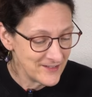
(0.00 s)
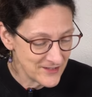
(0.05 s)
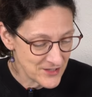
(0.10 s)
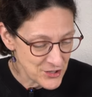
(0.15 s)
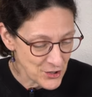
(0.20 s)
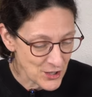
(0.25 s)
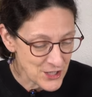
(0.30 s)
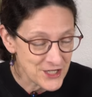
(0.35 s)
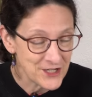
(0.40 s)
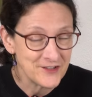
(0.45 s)

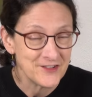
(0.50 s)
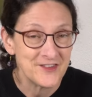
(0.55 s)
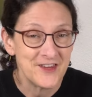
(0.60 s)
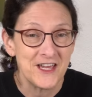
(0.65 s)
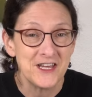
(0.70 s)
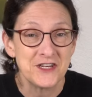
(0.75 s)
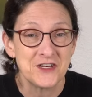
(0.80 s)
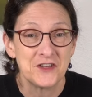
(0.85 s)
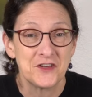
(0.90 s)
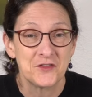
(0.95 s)
charging
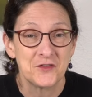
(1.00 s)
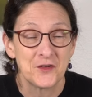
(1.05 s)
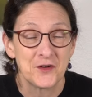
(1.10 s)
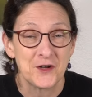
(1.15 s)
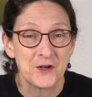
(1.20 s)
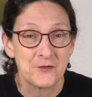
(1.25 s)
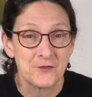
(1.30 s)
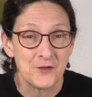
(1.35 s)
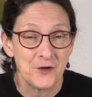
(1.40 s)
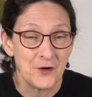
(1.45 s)
stations for
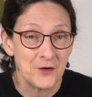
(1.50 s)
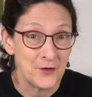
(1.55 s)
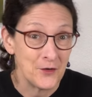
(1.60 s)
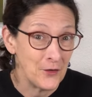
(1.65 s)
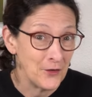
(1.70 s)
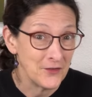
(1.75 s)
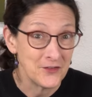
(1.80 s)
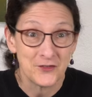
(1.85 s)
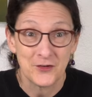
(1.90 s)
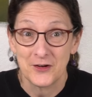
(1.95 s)
your phone,
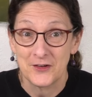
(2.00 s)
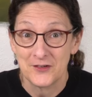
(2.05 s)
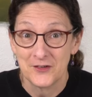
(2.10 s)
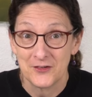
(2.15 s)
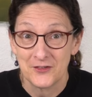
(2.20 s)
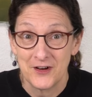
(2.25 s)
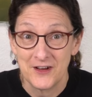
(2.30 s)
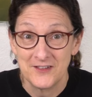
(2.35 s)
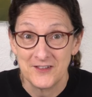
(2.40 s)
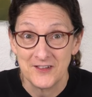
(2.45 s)
all sorts of
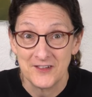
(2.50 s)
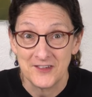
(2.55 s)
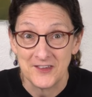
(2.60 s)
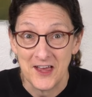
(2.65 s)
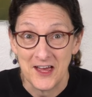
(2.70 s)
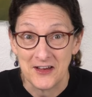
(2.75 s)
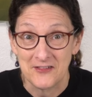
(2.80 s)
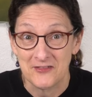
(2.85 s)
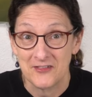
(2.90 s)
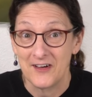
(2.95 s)
crazy
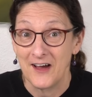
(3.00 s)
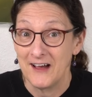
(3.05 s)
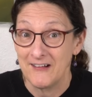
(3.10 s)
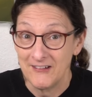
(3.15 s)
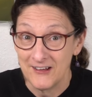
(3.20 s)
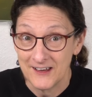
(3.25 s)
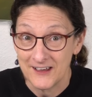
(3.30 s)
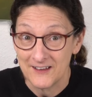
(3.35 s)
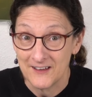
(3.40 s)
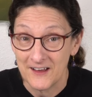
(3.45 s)
stuff. I
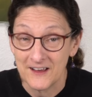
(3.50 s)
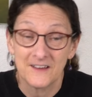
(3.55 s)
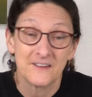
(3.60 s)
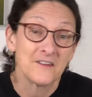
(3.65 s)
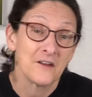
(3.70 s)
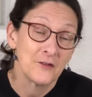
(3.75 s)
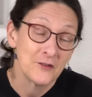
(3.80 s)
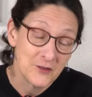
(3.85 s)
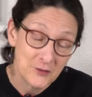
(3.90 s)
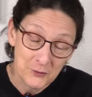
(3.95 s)
really like it
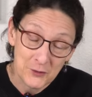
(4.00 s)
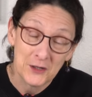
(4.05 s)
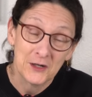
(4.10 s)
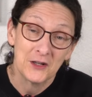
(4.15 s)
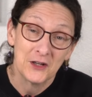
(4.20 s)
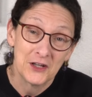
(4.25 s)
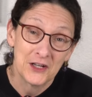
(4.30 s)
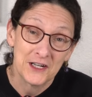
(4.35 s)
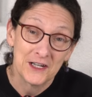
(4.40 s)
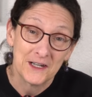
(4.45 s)
though, so we're going
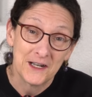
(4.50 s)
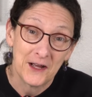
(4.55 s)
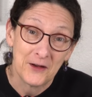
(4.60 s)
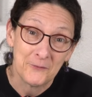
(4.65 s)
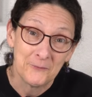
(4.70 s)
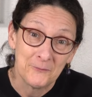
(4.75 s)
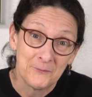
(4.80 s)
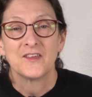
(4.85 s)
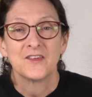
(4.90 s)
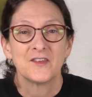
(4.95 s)
to look at it
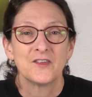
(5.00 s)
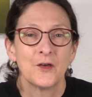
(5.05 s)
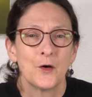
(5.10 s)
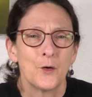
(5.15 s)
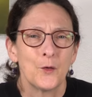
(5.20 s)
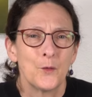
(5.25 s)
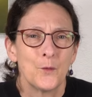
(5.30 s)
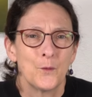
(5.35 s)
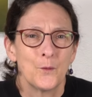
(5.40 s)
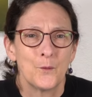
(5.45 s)
now.
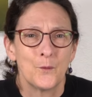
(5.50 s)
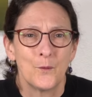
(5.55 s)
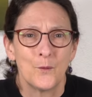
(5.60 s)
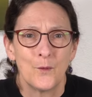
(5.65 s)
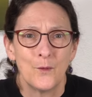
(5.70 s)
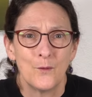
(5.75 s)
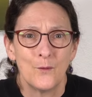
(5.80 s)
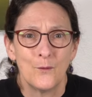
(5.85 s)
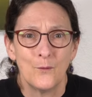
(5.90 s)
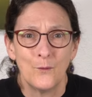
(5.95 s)
So
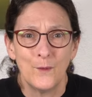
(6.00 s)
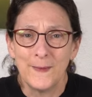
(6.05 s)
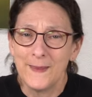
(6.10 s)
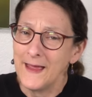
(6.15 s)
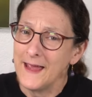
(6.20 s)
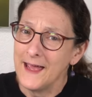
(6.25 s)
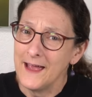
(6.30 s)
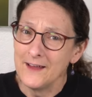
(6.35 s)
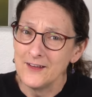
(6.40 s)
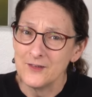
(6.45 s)
when
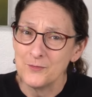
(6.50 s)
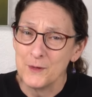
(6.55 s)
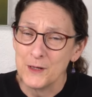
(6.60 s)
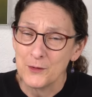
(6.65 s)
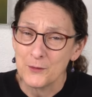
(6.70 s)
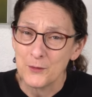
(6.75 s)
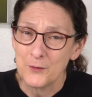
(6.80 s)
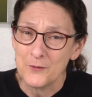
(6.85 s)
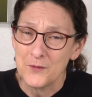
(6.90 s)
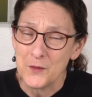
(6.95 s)
they asked me
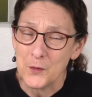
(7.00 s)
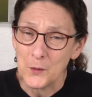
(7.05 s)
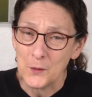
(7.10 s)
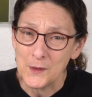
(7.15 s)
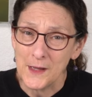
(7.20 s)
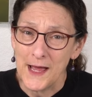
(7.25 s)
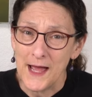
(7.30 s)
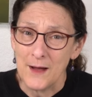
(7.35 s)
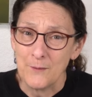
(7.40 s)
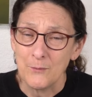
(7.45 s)
to review a
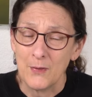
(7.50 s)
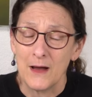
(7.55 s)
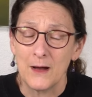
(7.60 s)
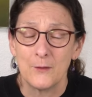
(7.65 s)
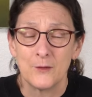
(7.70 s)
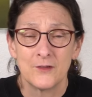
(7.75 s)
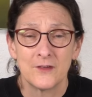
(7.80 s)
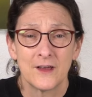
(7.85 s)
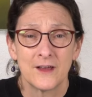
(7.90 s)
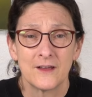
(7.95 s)
lamp, I
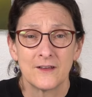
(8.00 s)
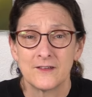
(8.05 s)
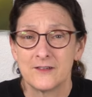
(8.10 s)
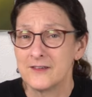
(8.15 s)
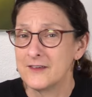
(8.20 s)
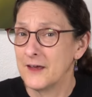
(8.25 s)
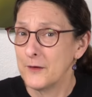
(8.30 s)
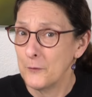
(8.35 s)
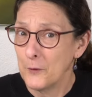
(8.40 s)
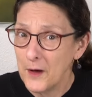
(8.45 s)
was like,
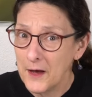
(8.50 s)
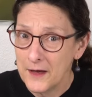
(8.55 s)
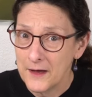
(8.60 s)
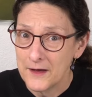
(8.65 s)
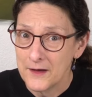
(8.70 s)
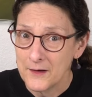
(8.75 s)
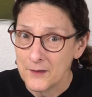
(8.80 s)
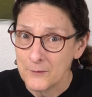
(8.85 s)
say what?